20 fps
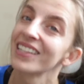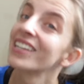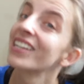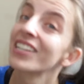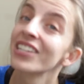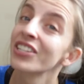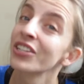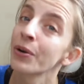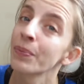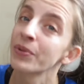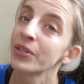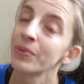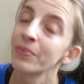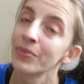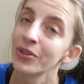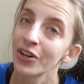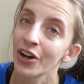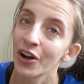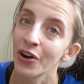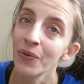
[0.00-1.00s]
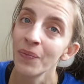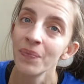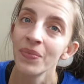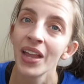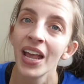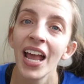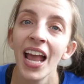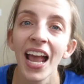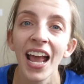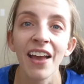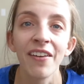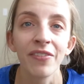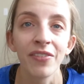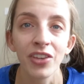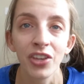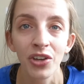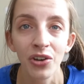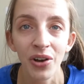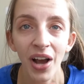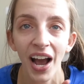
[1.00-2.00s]
in the description below. If
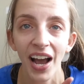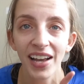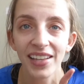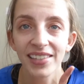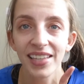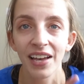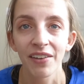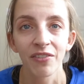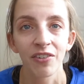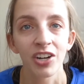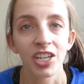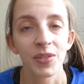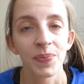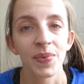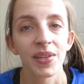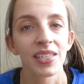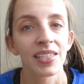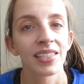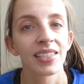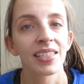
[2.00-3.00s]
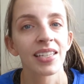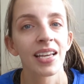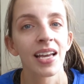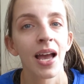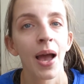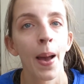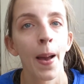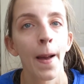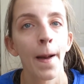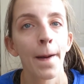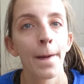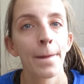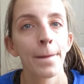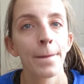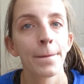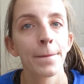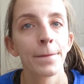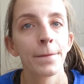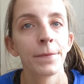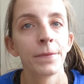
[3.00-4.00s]
you guys have Christmas
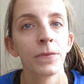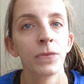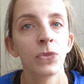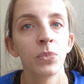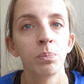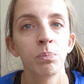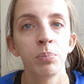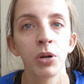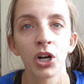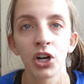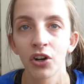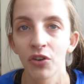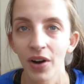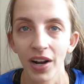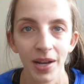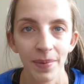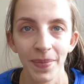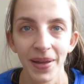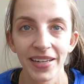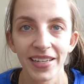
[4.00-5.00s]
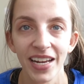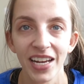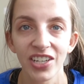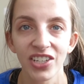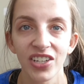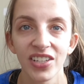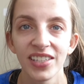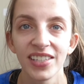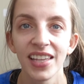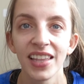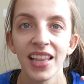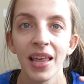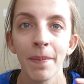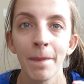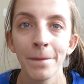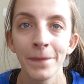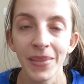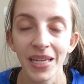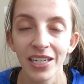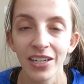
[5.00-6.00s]
book recommendations, then
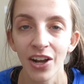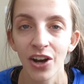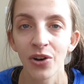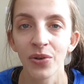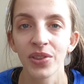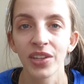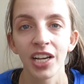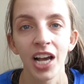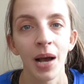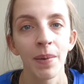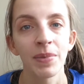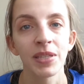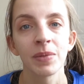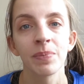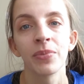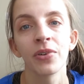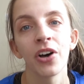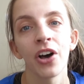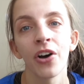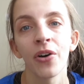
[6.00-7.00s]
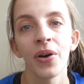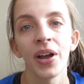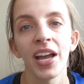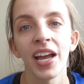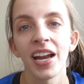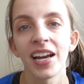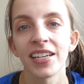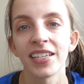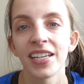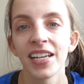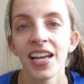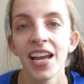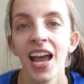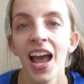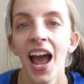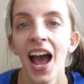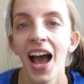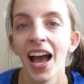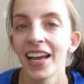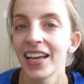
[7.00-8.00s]
let me know in the comments below and
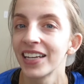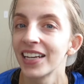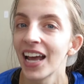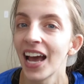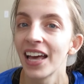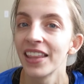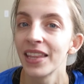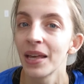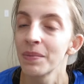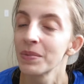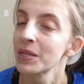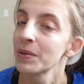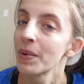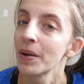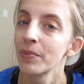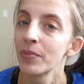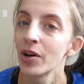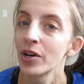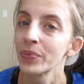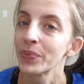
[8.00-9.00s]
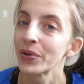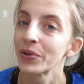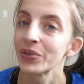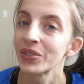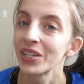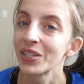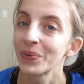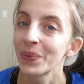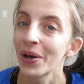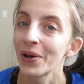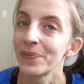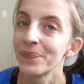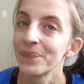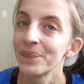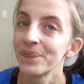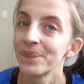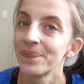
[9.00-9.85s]
I can add them to my blog post as well.